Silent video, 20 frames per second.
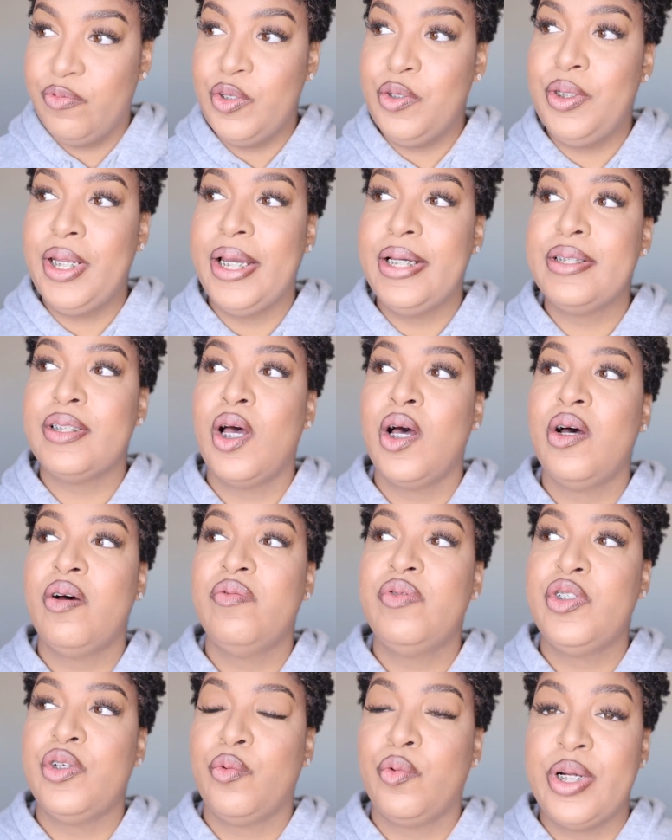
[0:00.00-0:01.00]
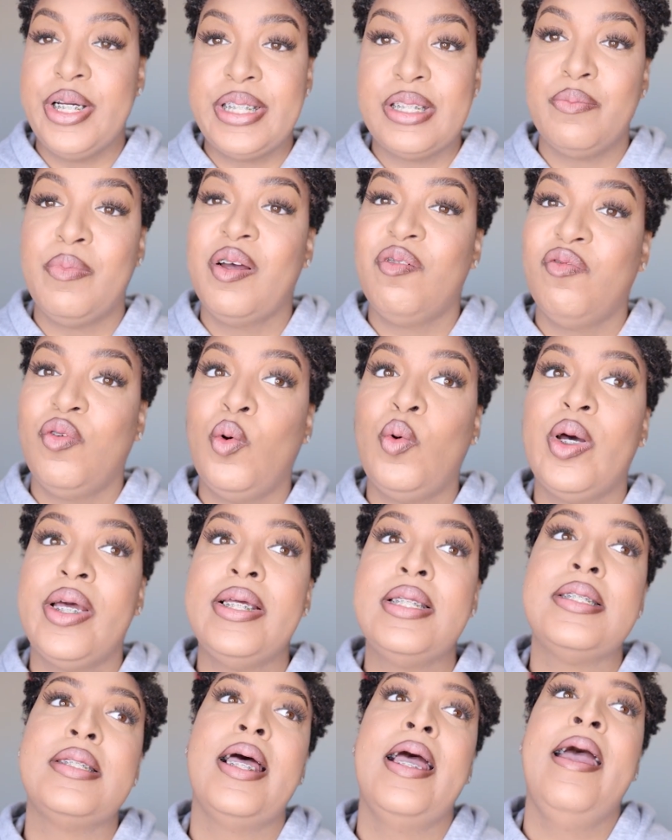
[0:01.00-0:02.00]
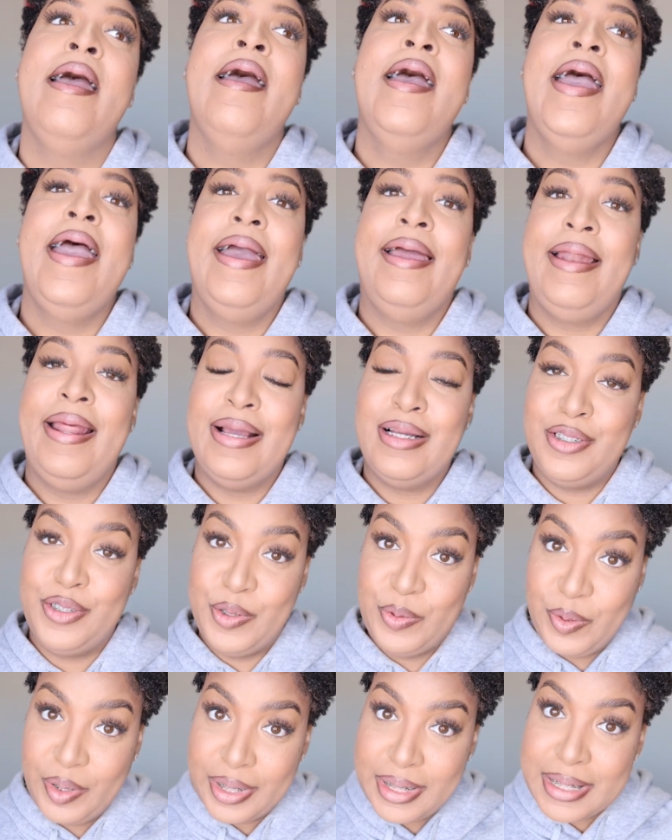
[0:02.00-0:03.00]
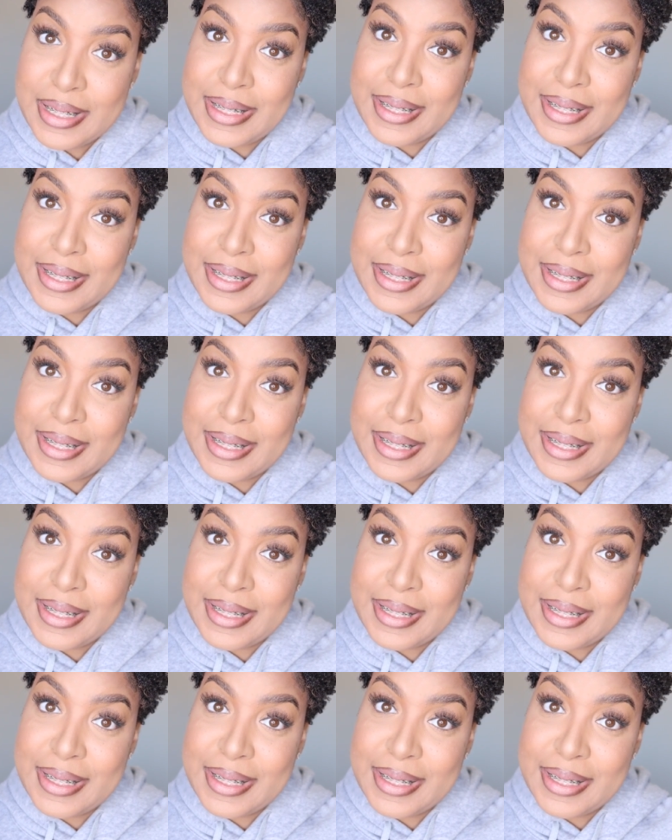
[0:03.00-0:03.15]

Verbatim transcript: a few days off to rest my voice and as you can